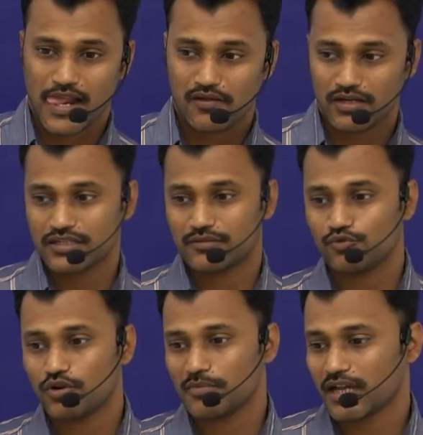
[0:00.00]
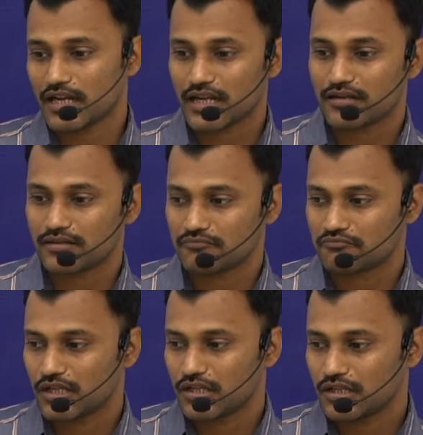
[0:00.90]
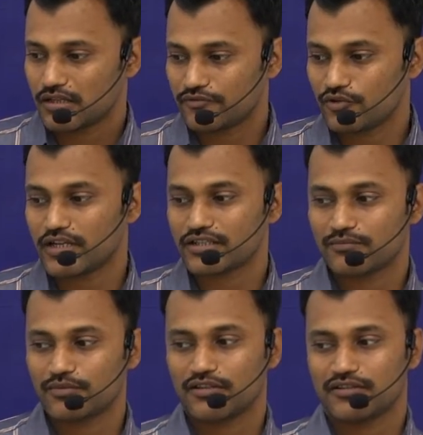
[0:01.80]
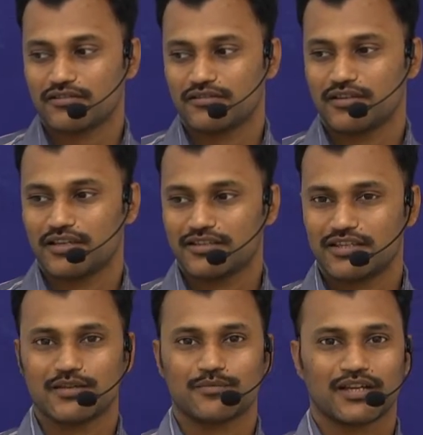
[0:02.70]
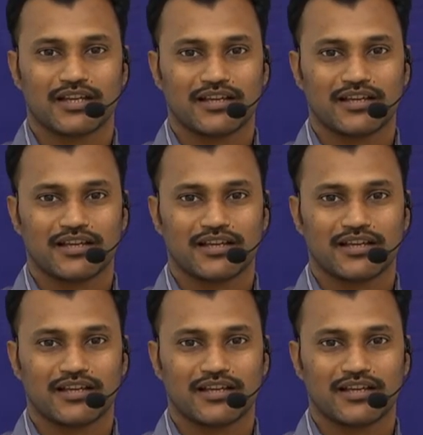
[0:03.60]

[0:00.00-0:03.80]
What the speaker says: Well, he's a poor man, and if you get something cheap,